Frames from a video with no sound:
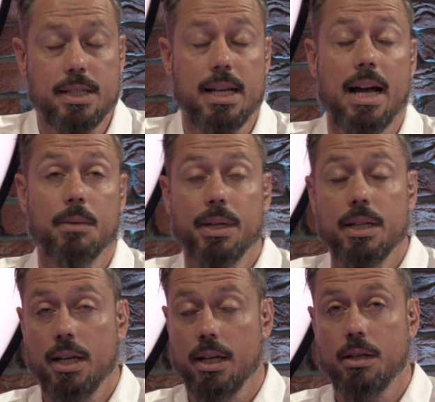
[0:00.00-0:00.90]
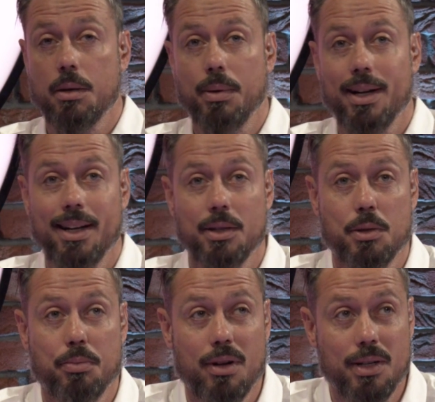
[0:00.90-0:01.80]
sad, but it's completely
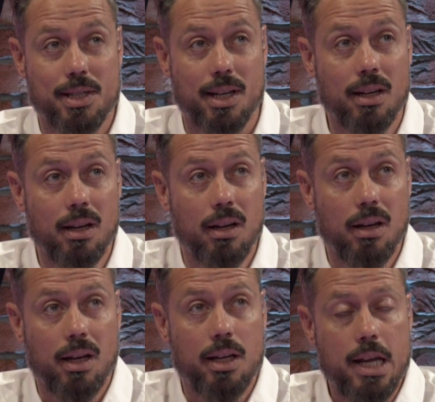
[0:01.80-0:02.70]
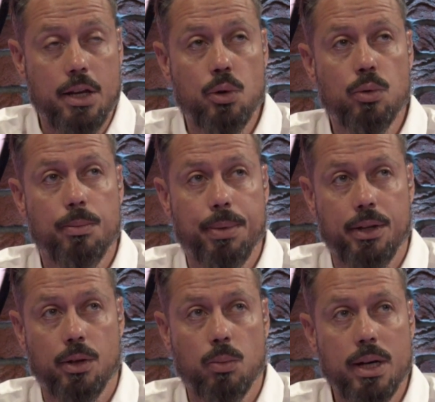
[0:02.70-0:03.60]
unsurprising. In your
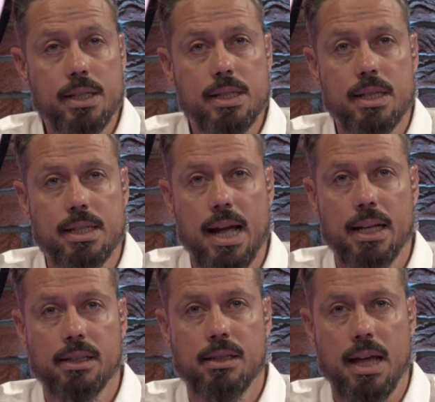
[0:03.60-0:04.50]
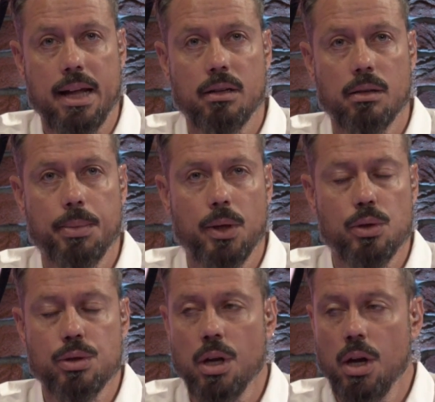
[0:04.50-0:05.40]
opinion, where does this end then?
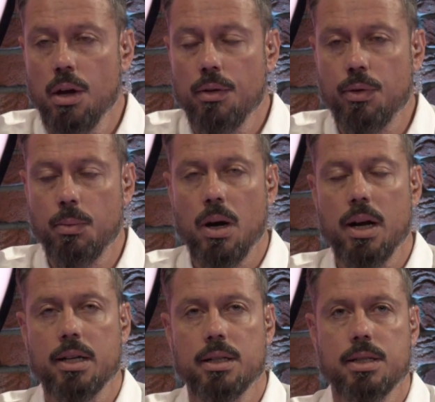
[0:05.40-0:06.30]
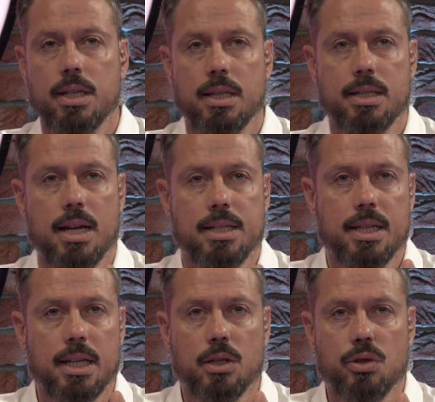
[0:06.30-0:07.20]
Because from what I can see, the
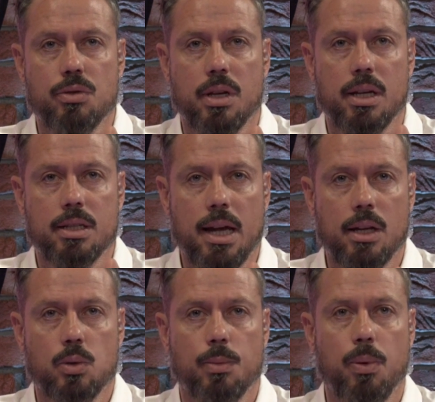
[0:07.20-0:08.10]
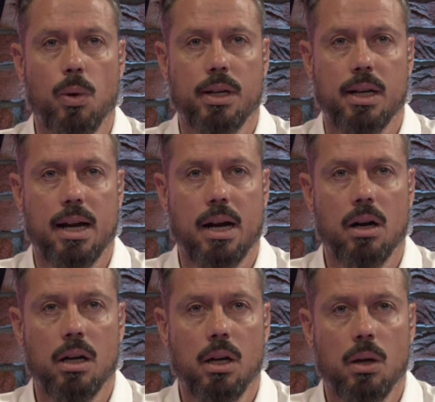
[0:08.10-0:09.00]
testing industry is getting to a point
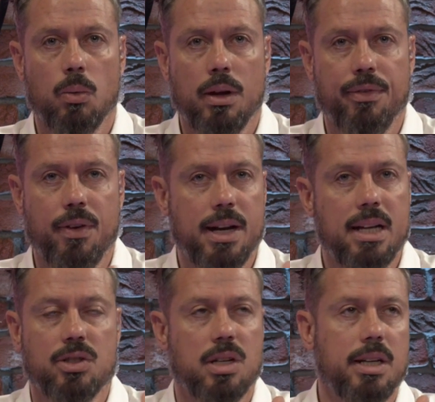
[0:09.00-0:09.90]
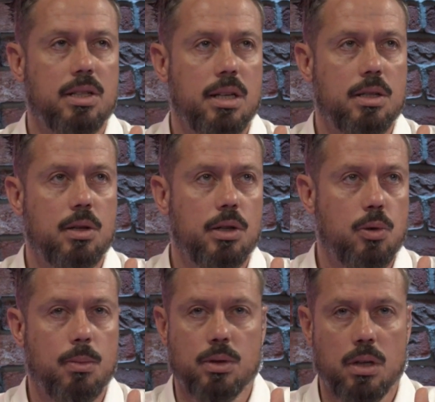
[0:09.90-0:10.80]
now where financially it's
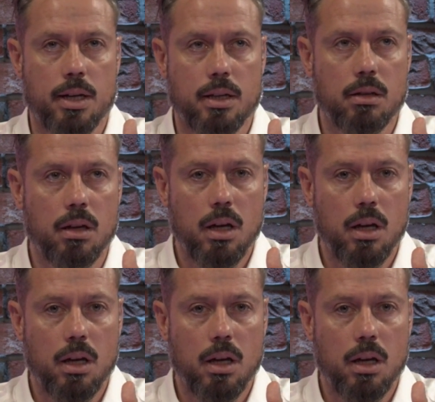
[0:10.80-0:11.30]
almost like